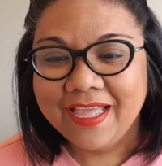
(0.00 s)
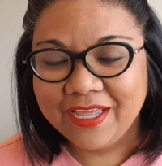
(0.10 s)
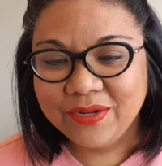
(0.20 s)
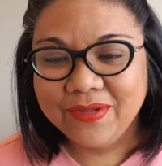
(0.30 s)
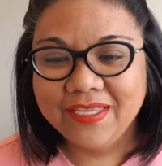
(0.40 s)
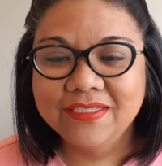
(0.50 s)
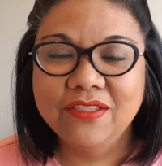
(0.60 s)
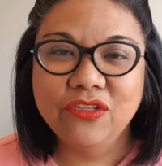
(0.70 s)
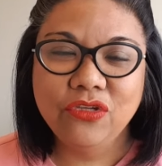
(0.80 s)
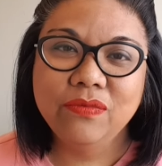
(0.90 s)
Anyways,
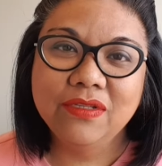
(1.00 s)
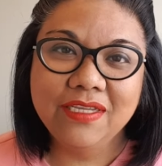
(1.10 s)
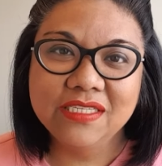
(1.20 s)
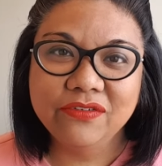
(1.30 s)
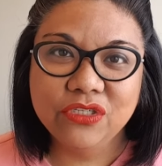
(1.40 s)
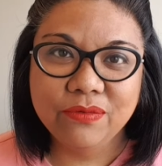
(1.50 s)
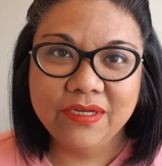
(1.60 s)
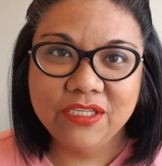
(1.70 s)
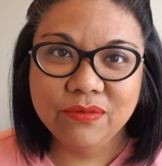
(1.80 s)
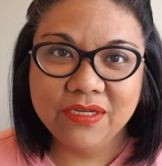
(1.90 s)
the new release for
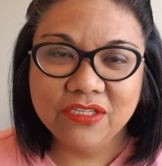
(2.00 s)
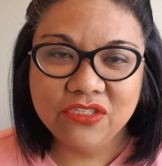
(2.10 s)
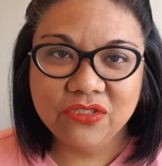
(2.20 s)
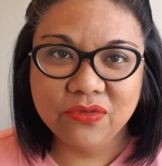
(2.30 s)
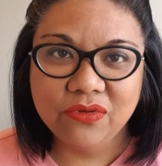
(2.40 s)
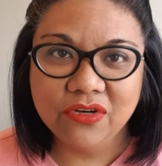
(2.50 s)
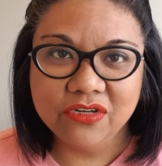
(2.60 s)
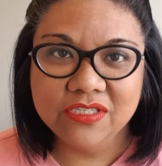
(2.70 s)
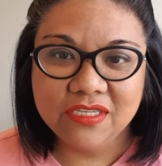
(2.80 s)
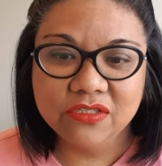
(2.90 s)
2022,
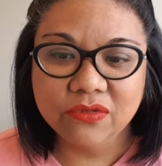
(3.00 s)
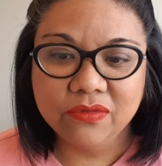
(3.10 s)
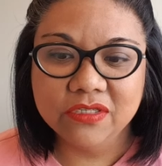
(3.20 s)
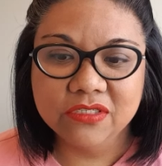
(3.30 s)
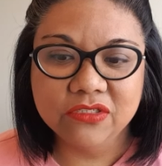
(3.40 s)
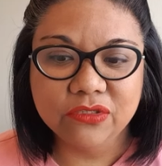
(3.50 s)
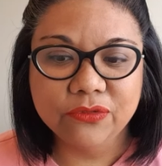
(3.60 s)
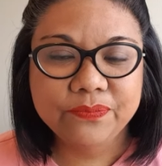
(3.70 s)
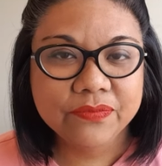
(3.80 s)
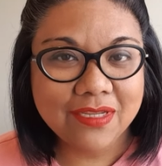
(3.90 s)
Narciso
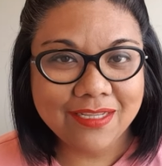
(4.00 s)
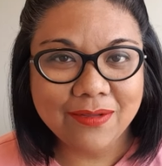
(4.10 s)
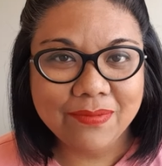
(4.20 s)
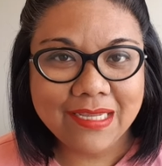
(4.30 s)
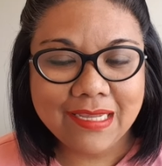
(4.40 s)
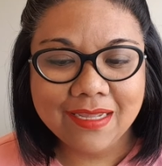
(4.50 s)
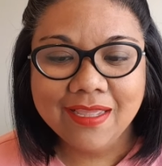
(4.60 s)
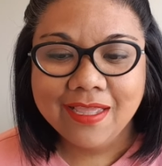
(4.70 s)
Cristal EDP.